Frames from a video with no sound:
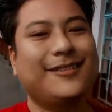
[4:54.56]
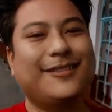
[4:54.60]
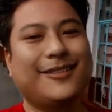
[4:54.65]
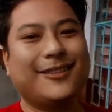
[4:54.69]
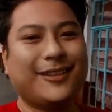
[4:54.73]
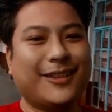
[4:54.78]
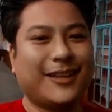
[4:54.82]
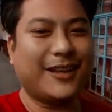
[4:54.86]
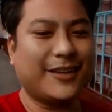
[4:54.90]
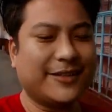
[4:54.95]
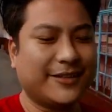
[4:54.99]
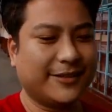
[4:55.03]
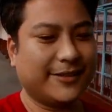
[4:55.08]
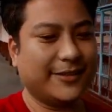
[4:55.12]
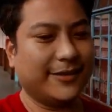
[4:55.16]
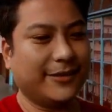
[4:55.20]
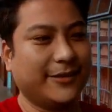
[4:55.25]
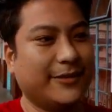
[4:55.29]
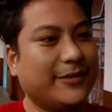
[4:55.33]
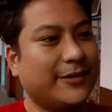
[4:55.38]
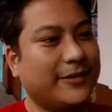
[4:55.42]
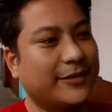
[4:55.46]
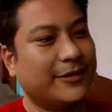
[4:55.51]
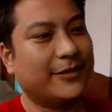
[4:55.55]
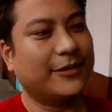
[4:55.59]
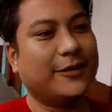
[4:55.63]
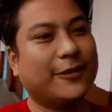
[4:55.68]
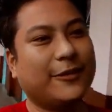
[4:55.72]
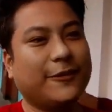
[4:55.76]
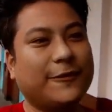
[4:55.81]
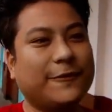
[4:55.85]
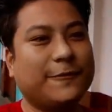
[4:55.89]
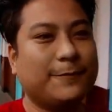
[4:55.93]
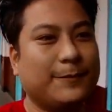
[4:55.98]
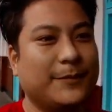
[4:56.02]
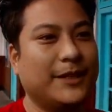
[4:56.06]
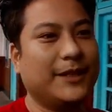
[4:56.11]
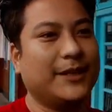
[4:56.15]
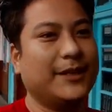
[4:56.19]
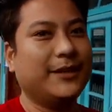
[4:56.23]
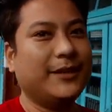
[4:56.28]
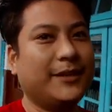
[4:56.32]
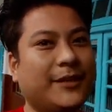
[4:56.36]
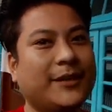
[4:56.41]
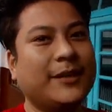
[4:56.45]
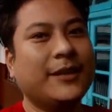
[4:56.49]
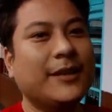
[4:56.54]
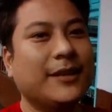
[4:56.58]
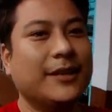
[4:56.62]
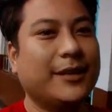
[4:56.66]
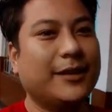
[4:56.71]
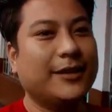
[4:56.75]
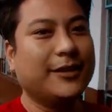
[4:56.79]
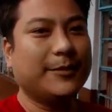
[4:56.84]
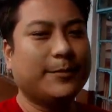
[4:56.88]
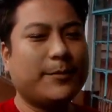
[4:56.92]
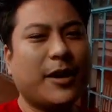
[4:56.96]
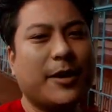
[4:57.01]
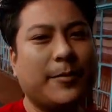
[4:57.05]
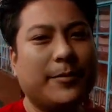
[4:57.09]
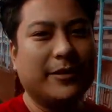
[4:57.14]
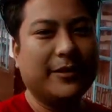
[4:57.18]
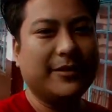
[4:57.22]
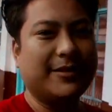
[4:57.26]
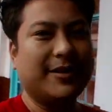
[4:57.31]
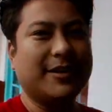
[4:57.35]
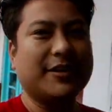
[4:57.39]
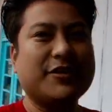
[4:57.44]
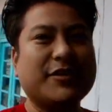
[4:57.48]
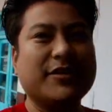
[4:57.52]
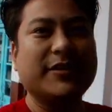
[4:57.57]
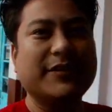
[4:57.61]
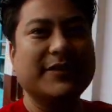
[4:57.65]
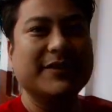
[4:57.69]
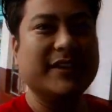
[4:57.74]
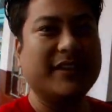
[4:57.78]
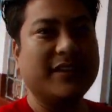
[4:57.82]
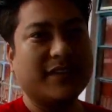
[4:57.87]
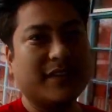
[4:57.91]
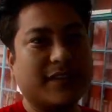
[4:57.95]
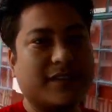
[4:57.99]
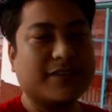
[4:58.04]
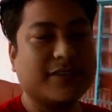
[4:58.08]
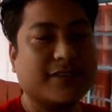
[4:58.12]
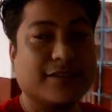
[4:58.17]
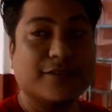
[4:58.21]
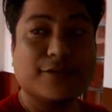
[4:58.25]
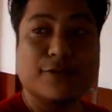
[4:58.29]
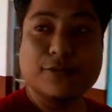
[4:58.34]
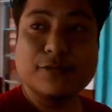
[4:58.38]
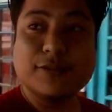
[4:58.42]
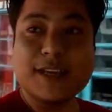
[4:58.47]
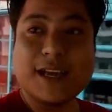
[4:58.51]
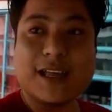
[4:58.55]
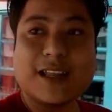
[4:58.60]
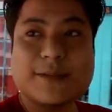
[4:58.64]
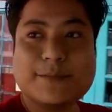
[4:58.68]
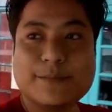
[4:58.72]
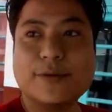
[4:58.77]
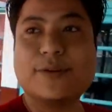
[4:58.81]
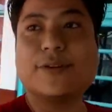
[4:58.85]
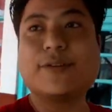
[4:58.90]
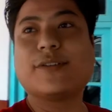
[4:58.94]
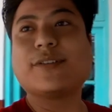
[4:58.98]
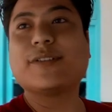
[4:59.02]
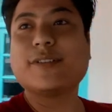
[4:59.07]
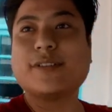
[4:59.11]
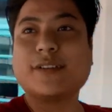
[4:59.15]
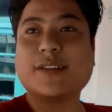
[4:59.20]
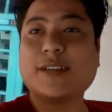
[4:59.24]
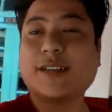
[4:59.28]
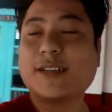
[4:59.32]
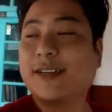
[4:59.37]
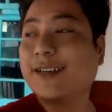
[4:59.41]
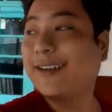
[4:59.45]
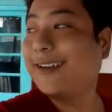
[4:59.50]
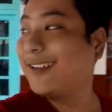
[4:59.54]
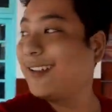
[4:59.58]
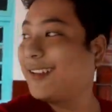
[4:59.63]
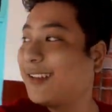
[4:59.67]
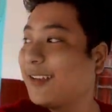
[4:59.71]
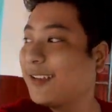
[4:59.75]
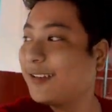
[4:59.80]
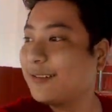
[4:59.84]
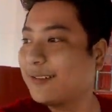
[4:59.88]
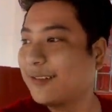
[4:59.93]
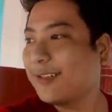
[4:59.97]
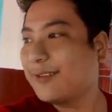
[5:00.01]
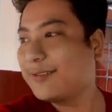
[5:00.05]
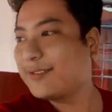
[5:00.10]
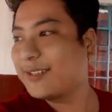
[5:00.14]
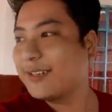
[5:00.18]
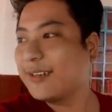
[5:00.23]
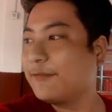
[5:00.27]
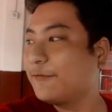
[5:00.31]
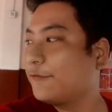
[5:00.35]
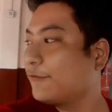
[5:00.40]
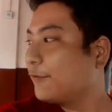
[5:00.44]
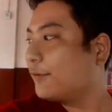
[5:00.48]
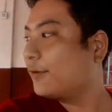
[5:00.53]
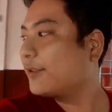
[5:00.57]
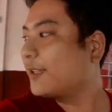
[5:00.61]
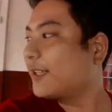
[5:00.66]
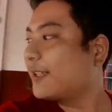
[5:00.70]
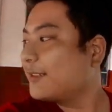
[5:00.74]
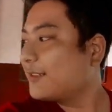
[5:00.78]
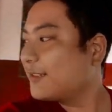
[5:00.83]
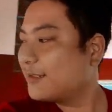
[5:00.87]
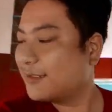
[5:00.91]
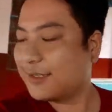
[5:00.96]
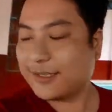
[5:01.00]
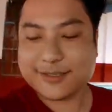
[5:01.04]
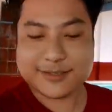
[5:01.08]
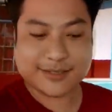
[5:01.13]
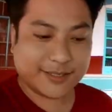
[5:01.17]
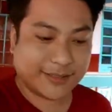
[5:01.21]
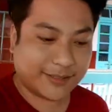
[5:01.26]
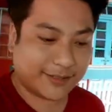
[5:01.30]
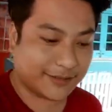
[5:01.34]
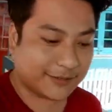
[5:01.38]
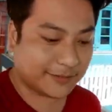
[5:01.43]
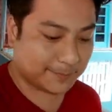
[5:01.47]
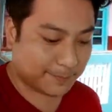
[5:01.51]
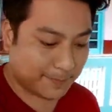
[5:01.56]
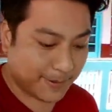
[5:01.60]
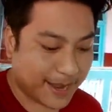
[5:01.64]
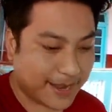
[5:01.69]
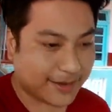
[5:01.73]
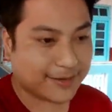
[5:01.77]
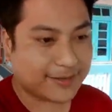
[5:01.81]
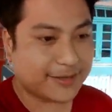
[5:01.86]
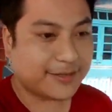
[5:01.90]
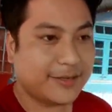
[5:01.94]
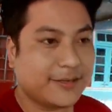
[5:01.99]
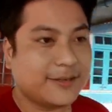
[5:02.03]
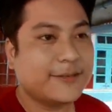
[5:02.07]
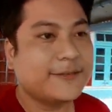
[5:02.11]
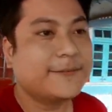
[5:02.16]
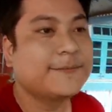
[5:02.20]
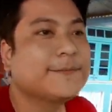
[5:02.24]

The last year of mine in the primary section of St. Augustine School, Kalimpong, in the year 2004, that is 16 years back.